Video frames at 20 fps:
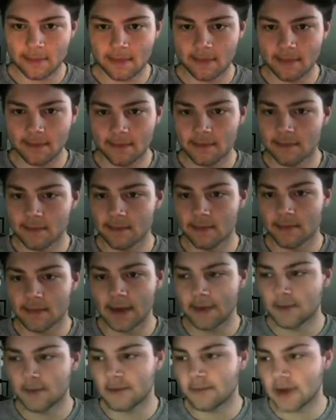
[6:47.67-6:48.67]

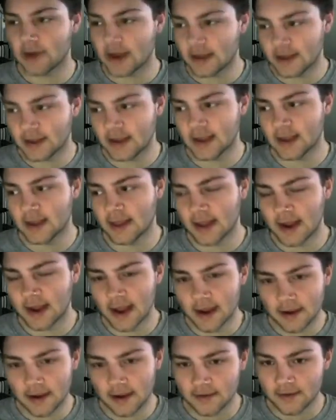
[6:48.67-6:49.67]
I'm surprised he hit that
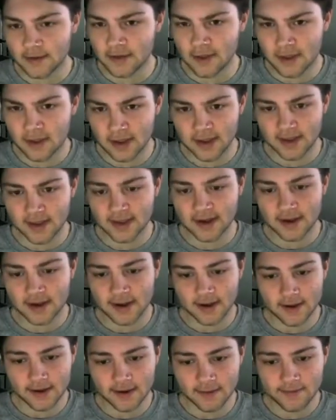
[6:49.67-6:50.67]
out. He was on the late side of
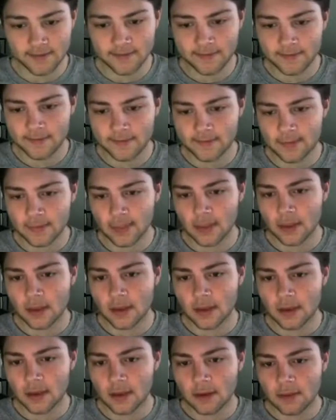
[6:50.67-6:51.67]

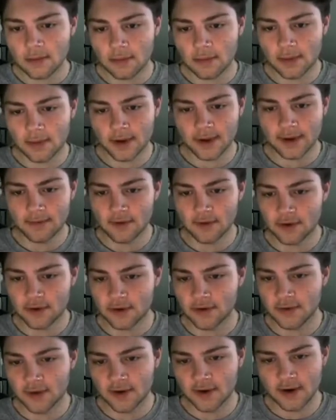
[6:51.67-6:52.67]
good, but I'm sure
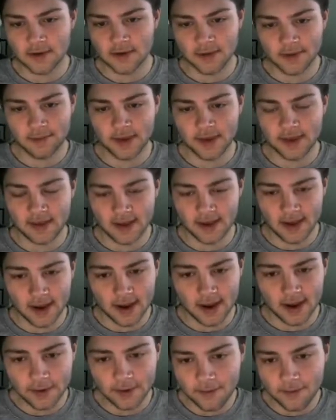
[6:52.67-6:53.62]
he was on it with the PCI.